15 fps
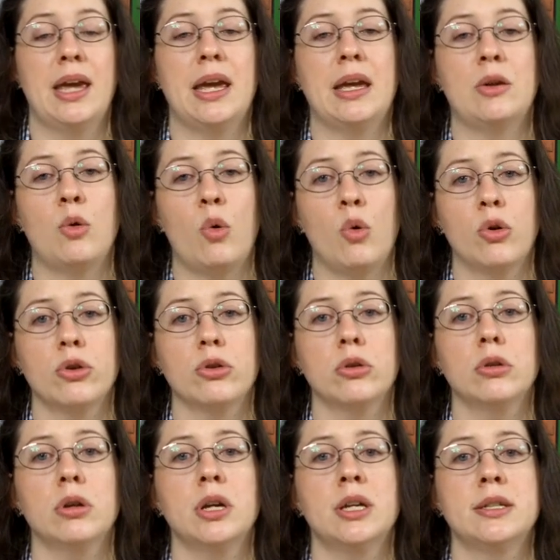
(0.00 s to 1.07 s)
In
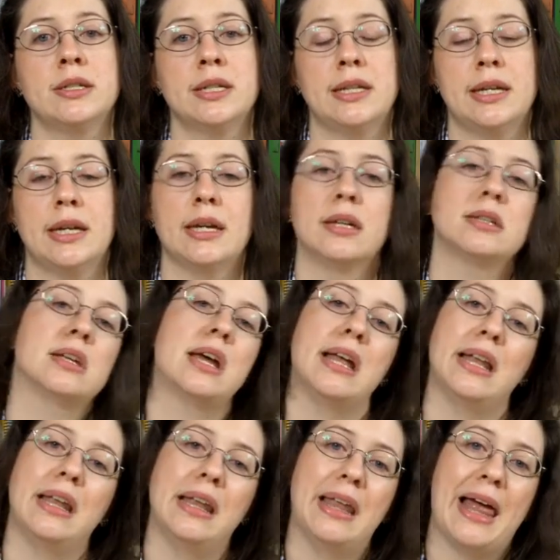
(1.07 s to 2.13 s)
order to get
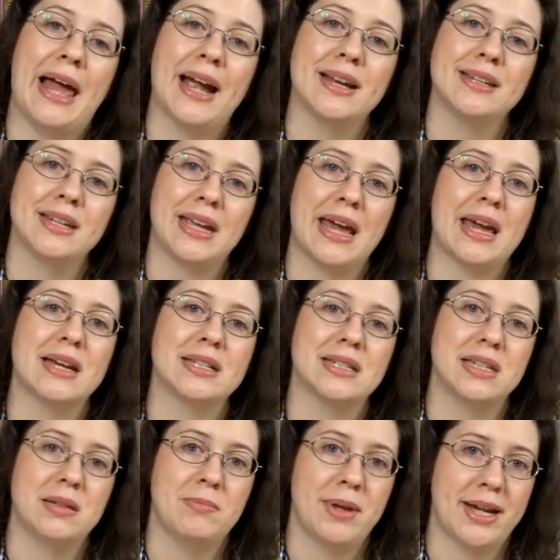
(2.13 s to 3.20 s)
lactic
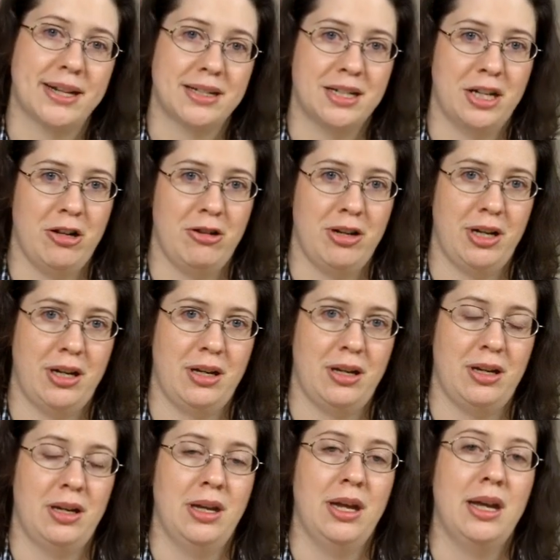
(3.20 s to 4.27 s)
acid bacteria
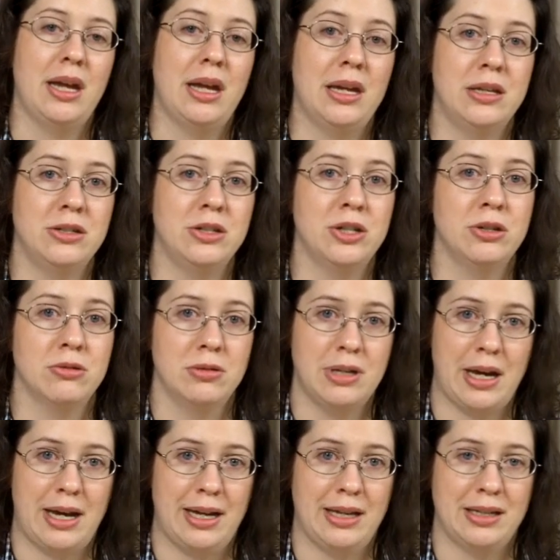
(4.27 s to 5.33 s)
into your
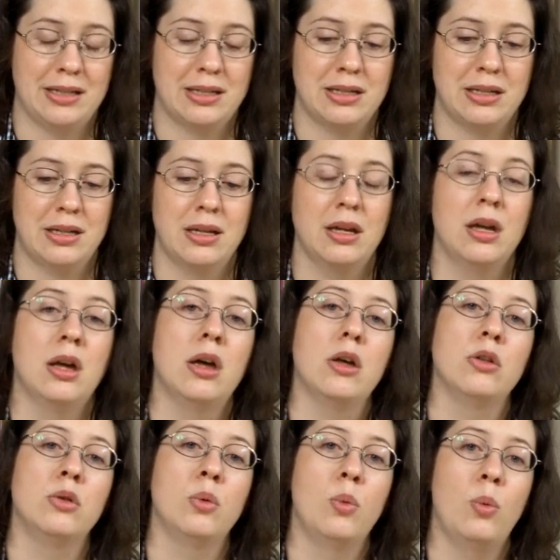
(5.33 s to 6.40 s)
diet,
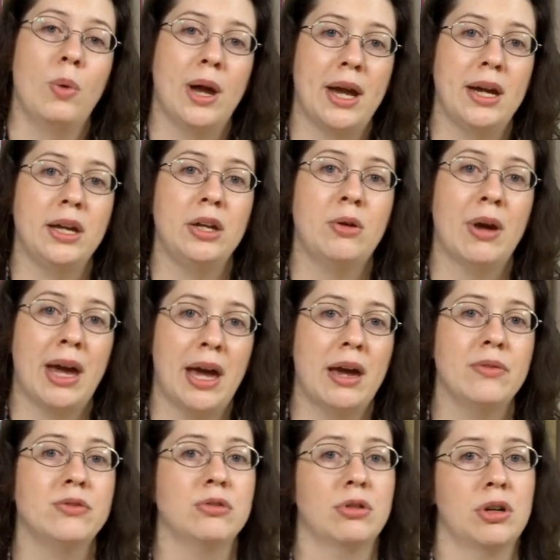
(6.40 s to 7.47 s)
the way you
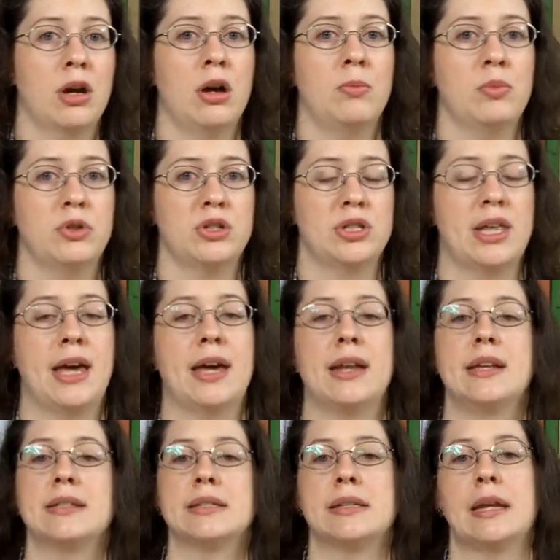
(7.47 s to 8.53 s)
have to accomplish that
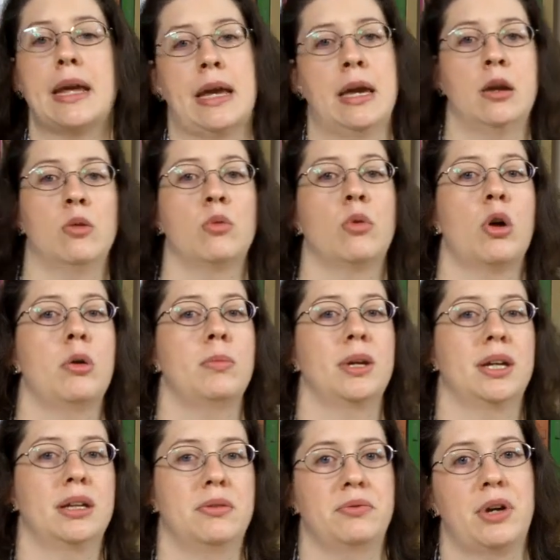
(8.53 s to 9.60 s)
is an
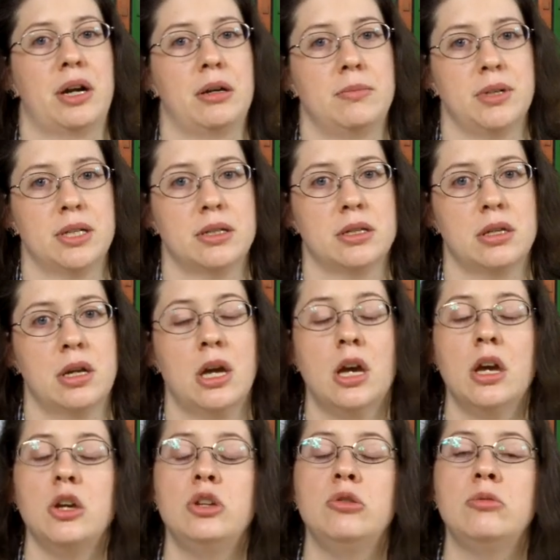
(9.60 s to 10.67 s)
anaerobic environment.
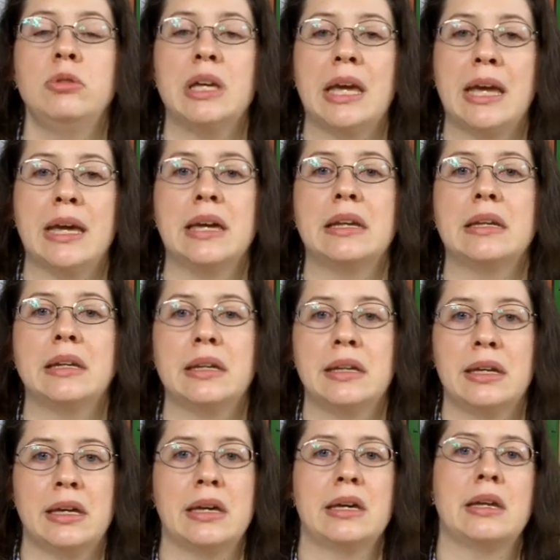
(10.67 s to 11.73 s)
You can't
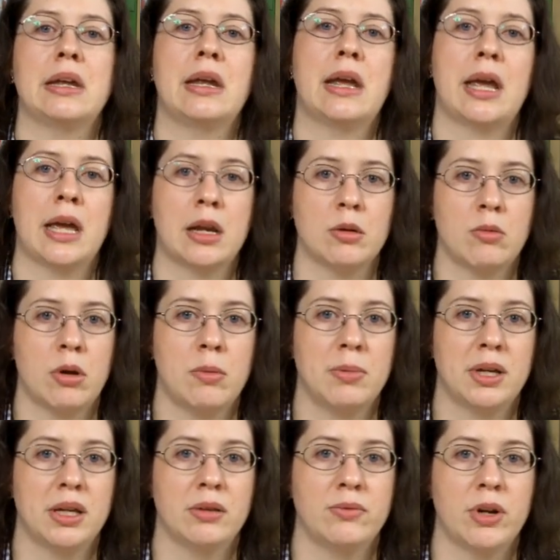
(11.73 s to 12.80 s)
get
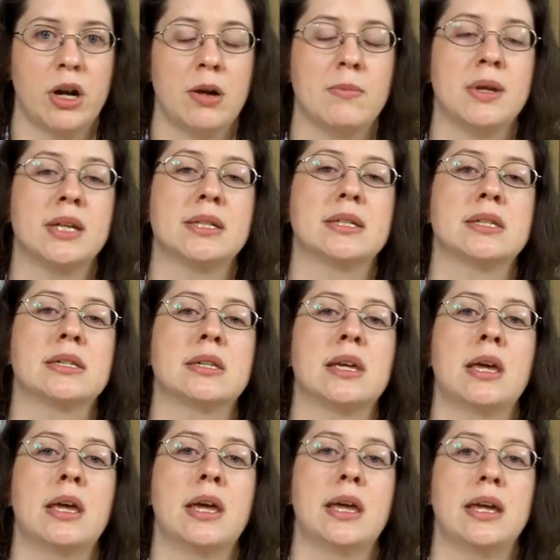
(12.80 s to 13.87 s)
anaerobic environments
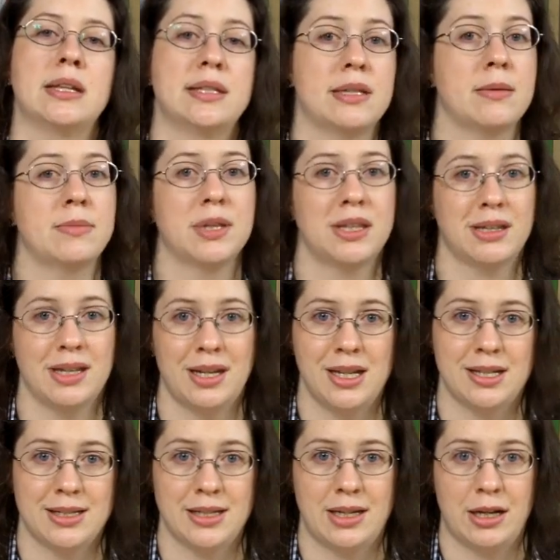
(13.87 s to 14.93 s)
in something that
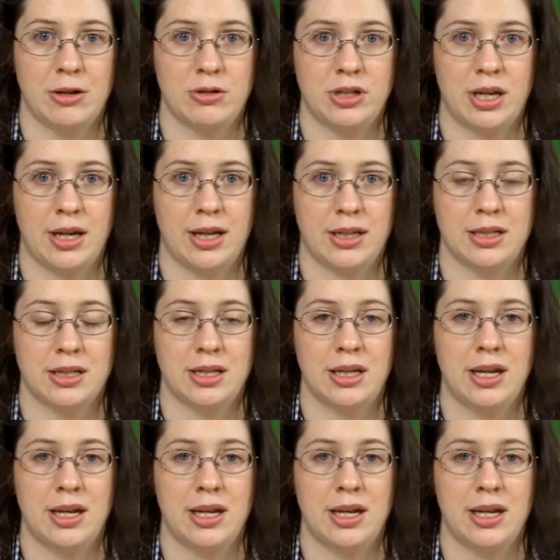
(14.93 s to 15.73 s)
isn't airtight.